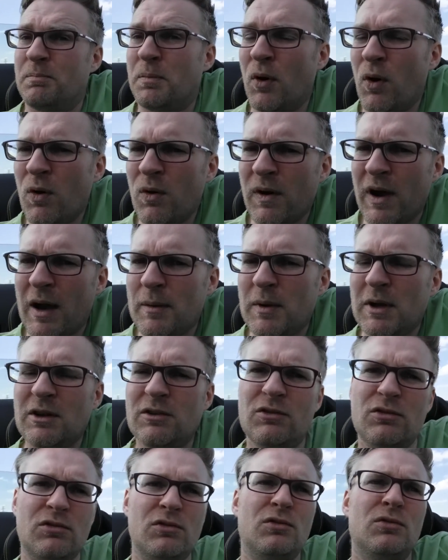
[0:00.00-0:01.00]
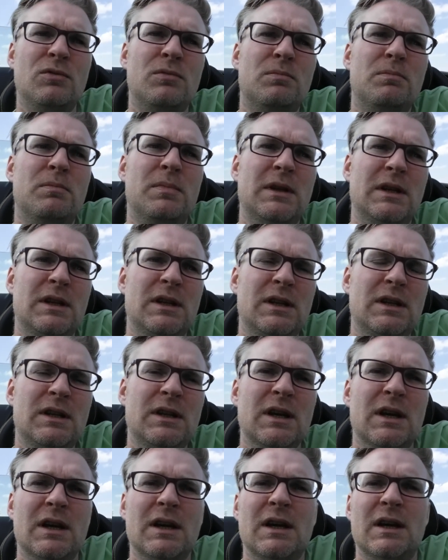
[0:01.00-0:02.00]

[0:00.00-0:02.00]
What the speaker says: programming should be